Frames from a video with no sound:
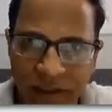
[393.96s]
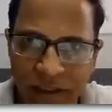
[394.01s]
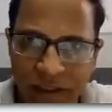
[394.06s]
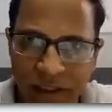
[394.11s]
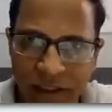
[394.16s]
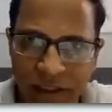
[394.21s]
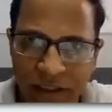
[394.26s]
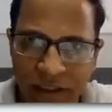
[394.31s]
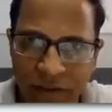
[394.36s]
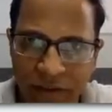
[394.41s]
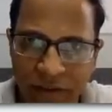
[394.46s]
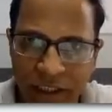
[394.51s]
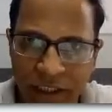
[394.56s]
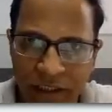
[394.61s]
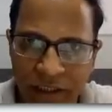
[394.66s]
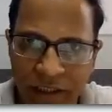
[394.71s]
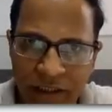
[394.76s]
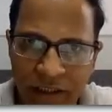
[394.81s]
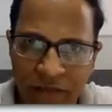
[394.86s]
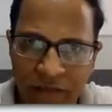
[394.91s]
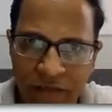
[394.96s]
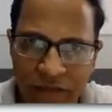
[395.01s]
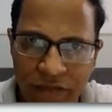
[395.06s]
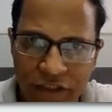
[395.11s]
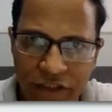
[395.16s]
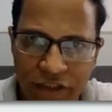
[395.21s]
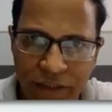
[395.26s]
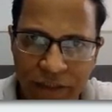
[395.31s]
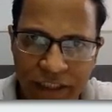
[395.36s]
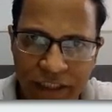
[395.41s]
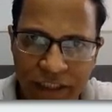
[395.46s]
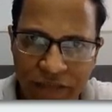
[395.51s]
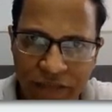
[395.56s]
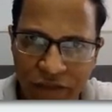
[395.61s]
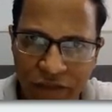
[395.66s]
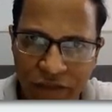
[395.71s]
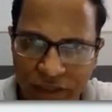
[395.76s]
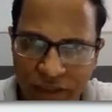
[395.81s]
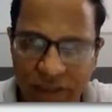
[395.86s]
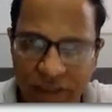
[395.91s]
okay, which is minus 4.
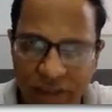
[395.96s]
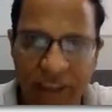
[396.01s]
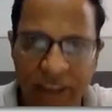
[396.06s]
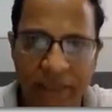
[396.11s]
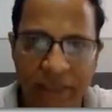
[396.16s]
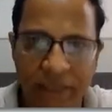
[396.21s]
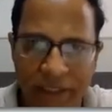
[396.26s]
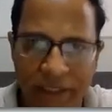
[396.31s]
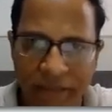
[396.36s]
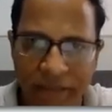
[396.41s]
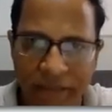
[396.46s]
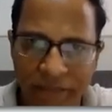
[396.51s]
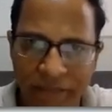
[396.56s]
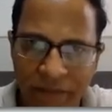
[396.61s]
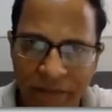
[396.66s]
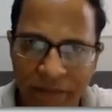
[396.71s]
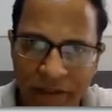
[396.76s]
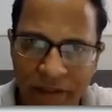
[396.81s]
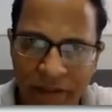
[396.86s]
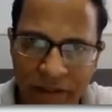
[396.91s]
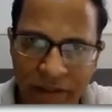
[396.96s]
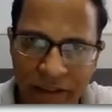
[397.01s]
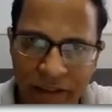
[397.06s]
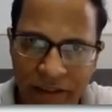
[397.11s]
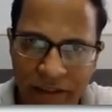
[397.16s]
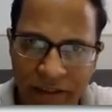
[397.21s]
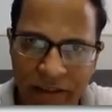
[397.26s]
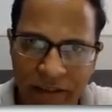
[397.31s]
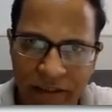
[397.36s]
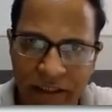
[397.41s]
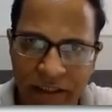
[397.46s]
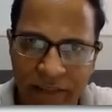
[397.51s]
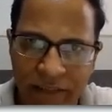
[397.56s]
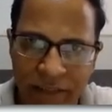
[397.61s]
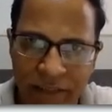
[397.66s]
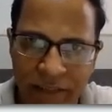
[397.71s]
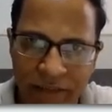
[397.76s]
This is an AP, okay, this is an AP.